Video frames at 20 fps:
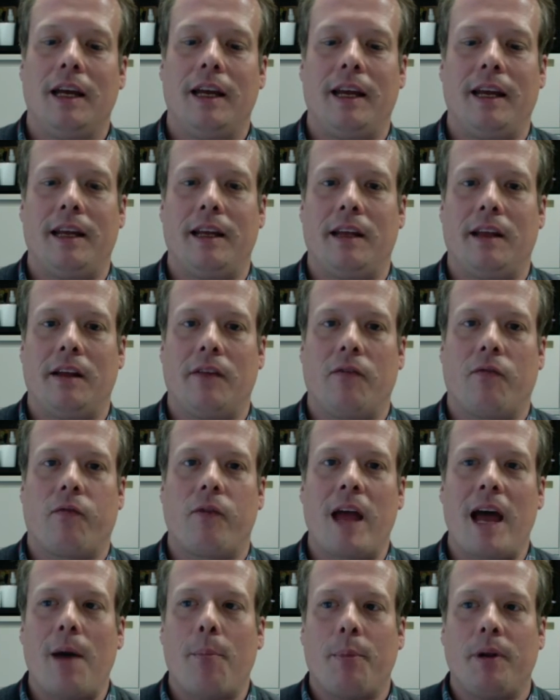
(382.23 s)
It
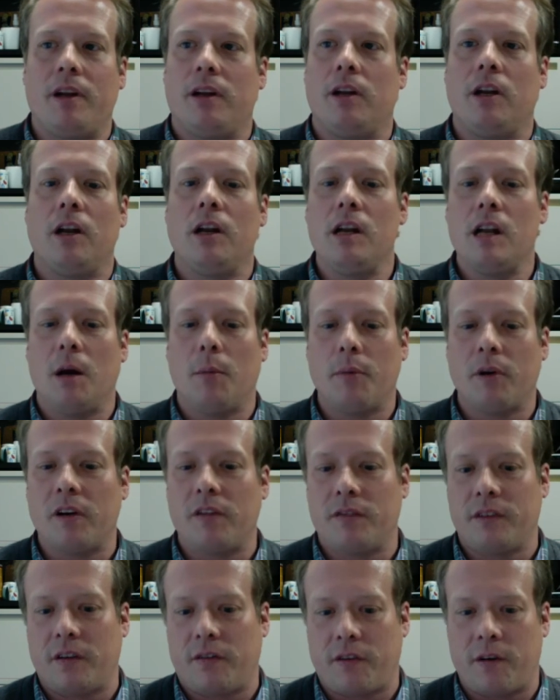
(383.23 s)
happened in a number
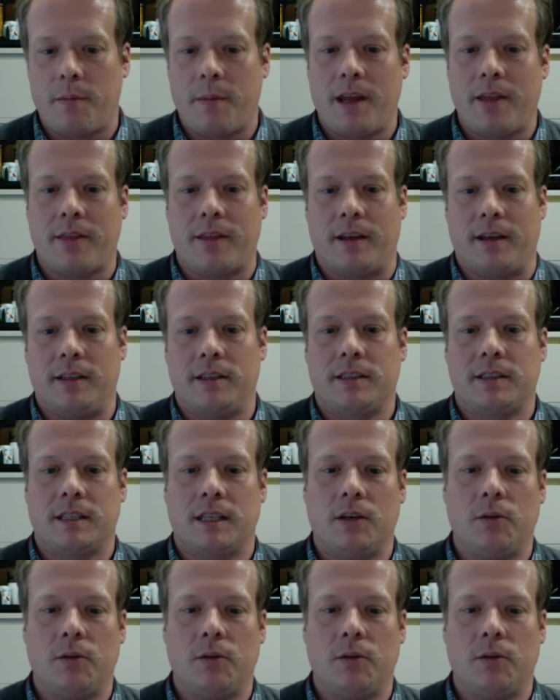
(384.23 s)
of different methods.